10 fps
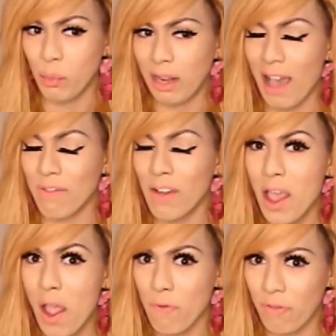we will have
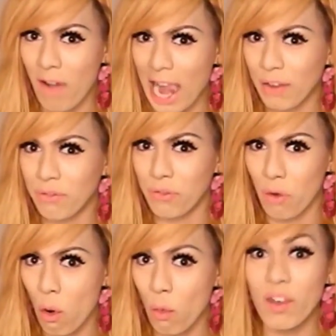5
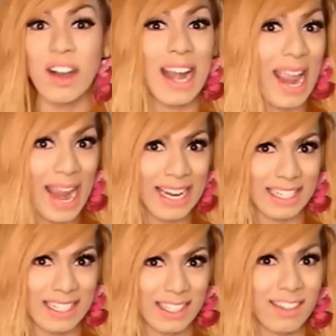over
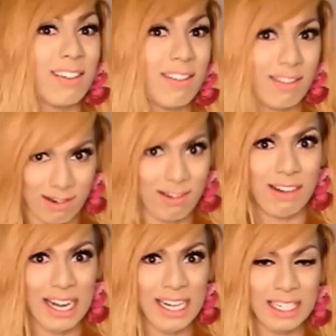8.
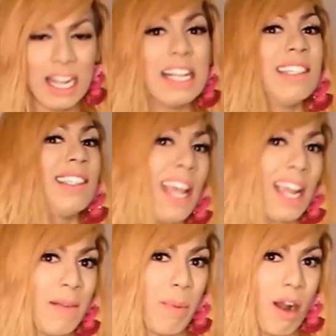Alright?
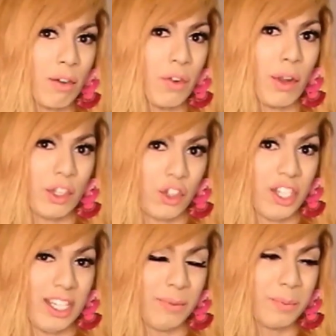Second part of the
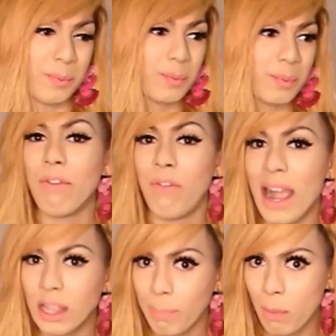question.
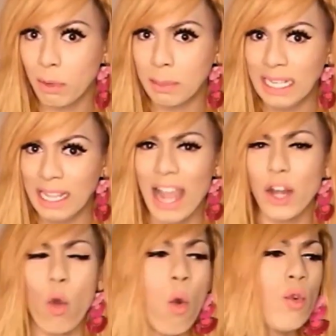Find the probability
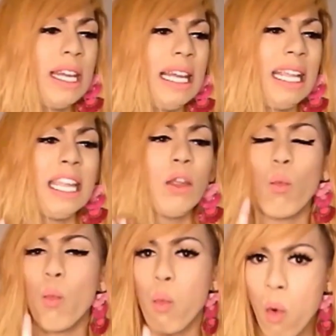that only
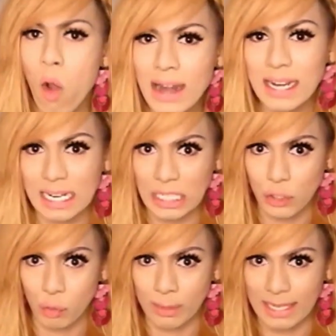one
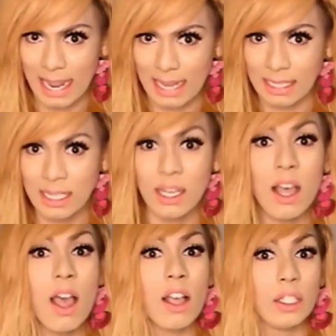is chosen as a
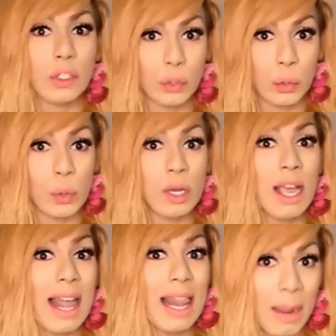
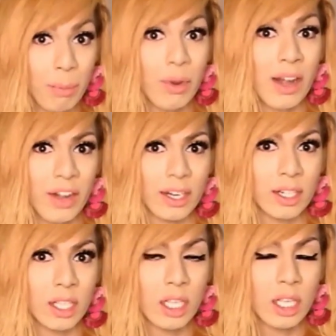school librarian.
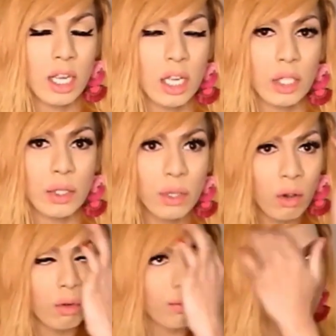
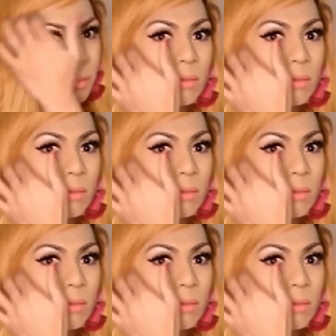So